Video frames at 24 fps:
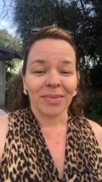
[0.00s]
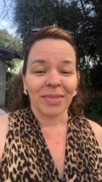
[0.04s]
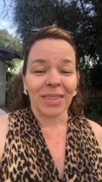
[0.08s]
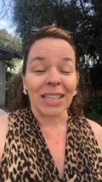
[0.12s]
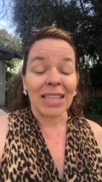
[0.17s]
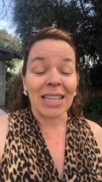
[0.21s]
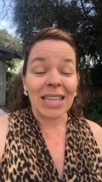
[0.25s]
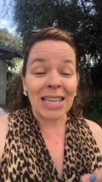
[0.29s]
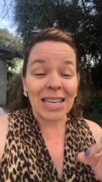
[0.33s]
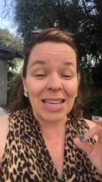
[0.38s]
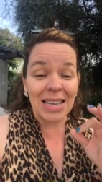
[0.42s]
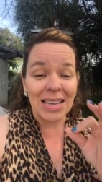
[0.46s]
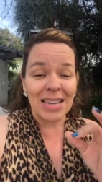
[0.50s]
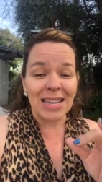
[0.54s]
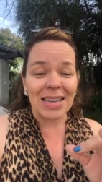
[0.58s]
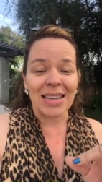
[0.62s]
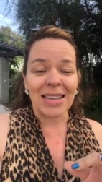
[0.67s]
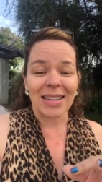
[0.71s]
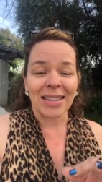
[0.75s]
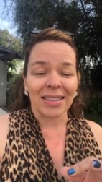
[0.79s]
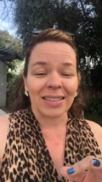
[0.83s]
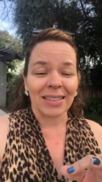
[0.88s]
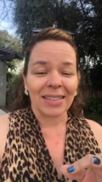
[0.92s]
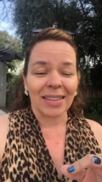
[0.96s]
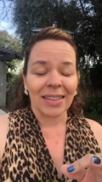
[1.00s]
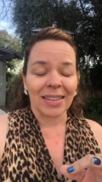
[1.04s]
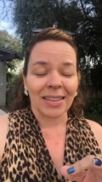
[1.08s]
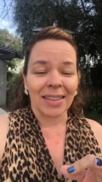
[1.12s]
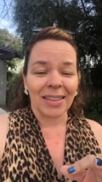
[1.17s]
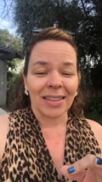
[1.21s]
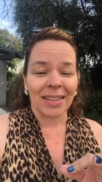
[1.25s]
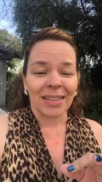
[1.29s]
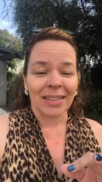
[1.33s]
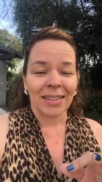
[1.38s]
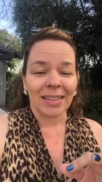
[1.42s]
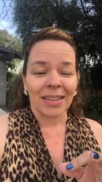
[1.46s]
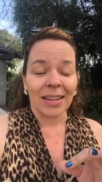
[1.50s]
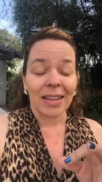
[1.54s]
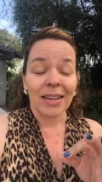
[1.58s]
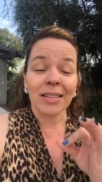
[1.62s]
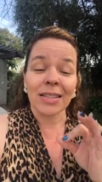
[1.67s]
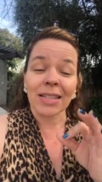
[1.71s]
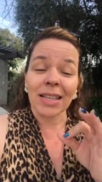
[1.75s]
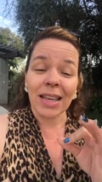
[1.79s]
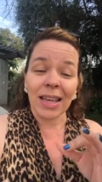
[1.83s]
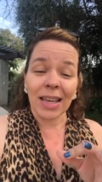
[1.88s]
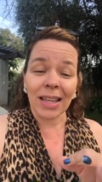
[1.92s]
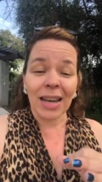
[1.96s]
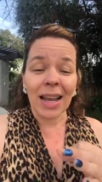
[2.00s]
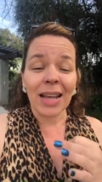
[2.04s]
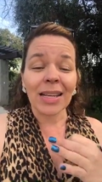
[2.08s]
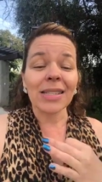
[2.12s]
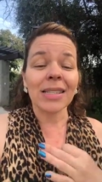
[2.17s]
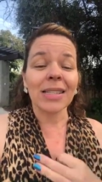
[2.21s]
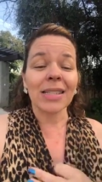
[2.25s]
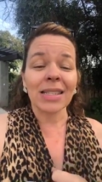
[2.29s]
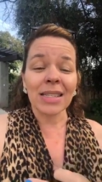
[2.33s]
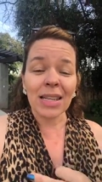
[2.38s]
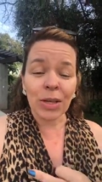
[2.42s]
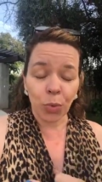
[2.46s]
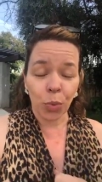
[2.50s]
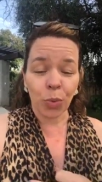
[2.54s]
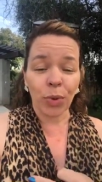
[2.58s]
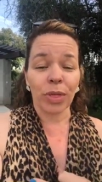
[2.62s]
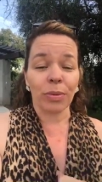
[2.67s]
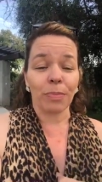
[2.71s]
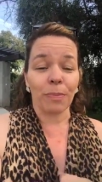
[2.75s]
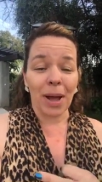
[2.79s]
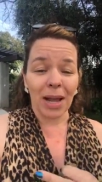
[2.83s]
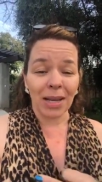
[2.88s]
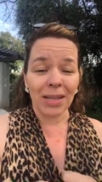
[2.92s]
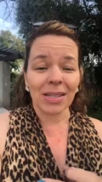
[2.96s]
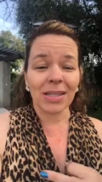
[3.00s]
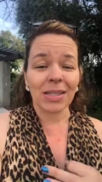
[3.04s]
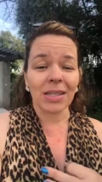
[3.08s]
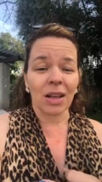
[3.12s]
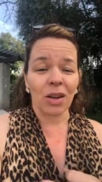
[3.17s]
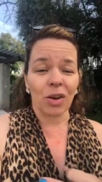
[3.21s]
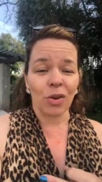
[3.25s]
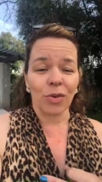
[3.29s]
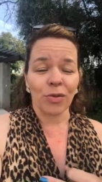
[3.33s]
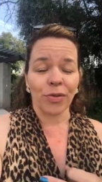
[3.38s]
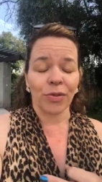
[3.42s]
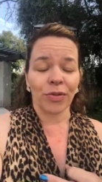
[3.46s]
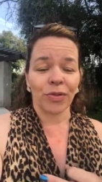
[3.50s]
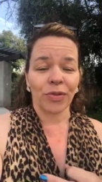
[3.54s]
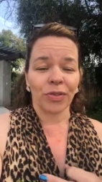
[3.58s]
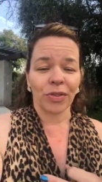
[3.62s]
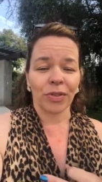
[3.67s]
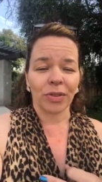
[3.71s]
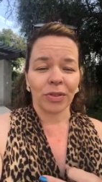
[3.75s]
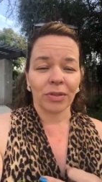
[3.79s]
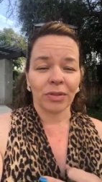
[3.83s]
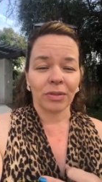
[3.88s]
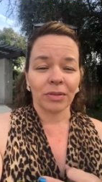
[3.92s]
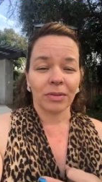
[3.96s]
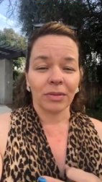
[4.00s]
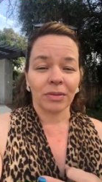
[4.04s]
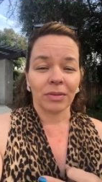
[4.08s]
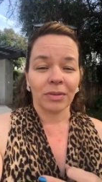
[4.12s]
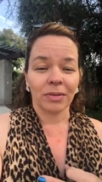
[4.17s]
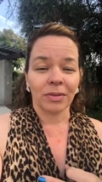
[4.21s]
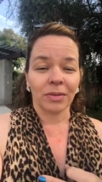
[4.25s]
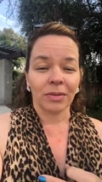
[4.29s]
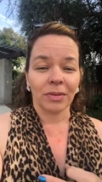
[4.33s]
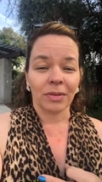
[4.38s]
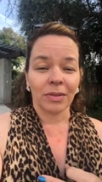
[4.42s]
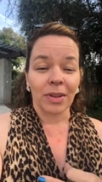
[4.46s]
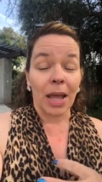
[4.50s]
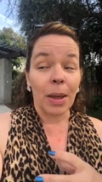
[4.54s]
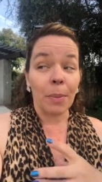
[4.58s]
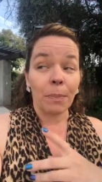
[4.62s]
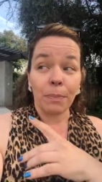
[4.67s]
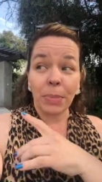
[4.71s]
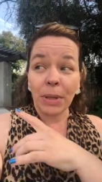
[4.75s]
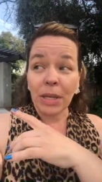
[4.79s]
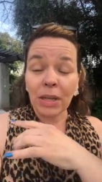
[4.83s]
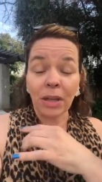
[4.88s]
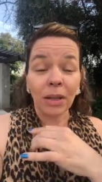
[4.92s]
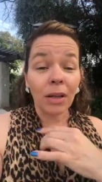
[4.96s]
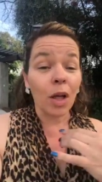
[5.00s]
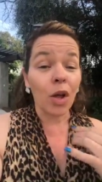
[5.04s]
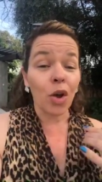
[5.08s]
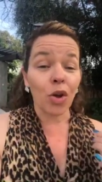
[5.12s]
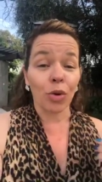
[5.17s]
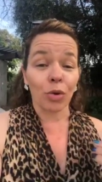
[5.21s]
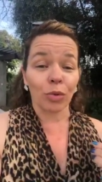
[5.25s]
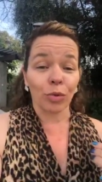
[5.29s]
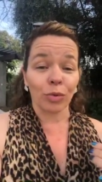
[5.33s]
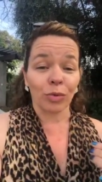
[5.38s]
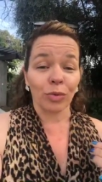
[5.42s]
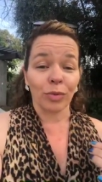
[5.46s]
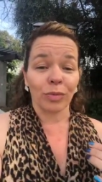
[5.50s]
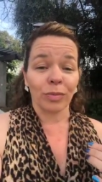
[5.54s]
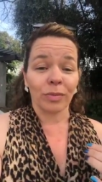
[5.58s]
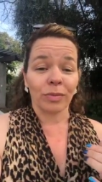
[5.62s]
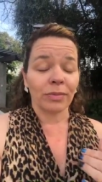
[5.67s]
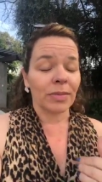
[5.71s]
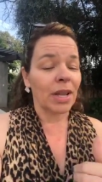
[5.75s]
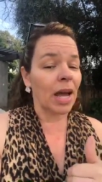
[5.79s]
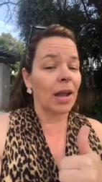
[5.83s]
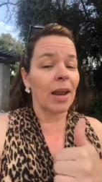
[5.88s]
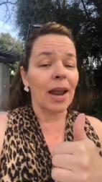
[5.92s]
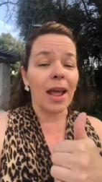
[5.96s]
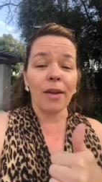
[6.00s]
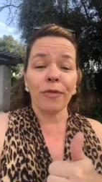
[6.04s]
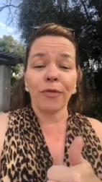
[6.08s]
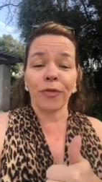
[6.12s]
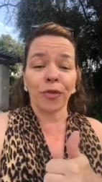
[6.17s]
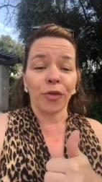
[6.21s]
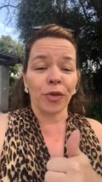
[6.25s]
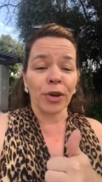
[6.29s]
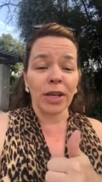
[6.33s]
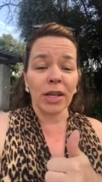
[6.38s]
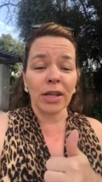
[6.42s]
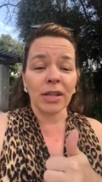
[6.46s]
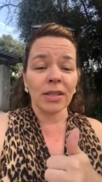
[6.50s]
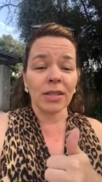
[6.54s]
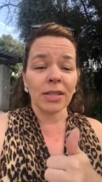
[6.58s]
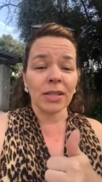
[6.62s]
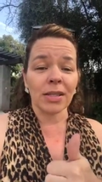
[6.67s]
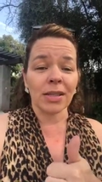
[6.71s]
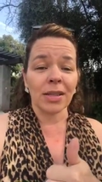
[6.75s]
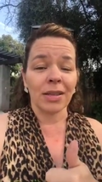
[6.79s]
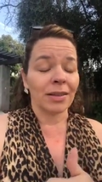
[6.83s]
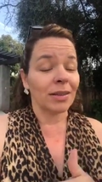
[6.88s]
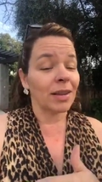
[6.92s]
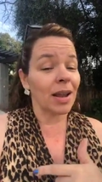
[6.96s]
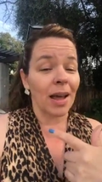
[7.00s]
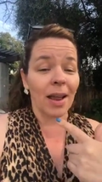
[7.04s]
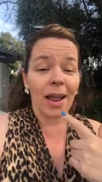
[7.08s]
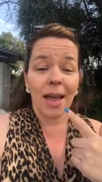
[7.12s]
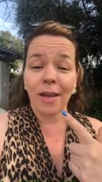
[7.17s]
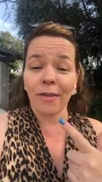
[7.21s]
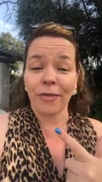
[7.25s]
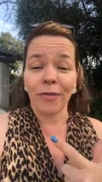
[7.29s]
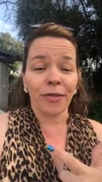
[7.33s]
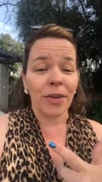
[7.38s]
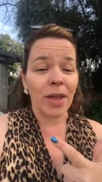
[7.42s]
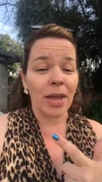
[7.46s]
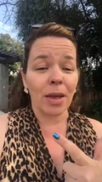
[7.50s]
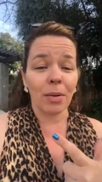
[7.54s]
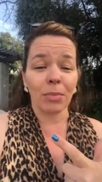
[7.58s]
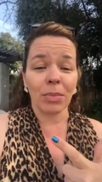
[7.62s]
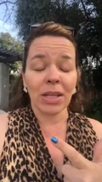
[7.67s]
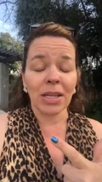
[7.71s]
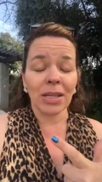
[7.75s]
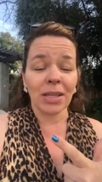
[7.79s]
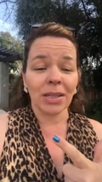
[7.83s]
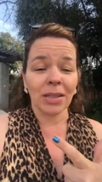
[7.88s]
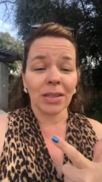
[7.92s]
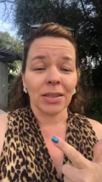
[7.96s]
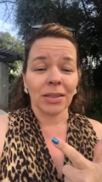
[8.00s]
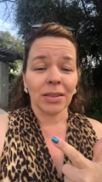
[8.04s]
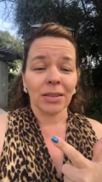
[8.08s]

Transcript: The key is can I sit with myself and be alone, not have friends, not have family,